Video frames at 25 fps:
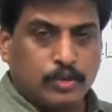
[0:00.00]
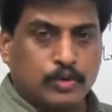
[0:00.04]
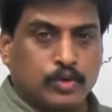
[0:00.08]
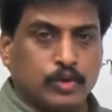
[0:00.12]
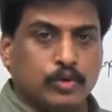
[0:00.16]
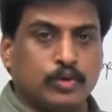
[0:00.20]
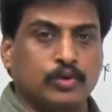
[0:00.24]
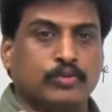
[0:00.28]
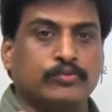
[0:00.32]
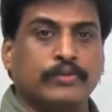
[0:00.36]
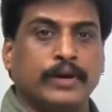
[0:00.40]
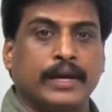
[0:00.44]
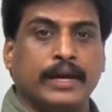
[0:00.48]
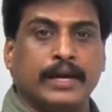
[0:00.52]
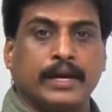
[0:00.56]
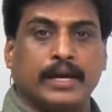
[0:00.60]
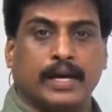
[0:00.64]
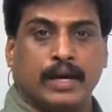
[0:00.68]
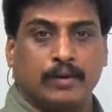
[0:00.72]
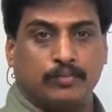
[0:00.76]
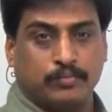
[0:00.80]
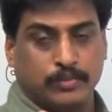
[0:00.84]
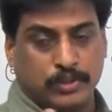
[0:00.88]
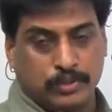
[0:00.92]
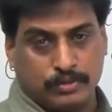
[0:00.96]
two-way
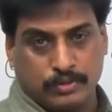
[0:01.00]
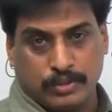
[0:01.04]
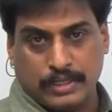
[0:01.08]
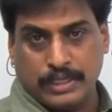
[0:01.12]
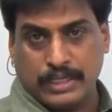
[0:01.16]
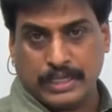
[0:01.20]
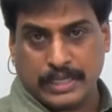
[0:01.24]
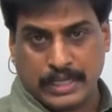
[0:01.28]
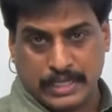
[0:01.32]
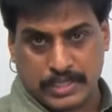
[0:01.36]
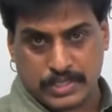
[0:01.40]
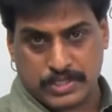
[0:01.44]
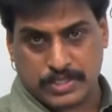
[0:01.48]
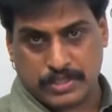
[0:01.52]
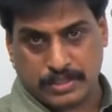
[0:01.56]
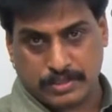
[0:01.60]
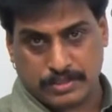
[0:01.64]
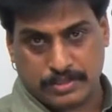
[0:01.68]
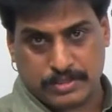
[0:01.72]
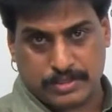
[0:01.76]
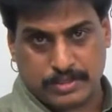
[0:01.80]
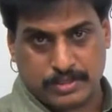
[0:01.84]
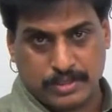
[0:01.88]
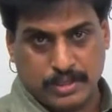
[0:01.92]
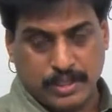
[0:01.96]

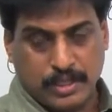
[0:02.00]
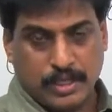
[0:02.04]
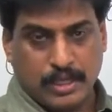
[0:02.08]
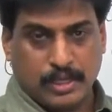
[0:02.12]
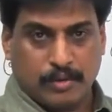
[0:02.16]
communications.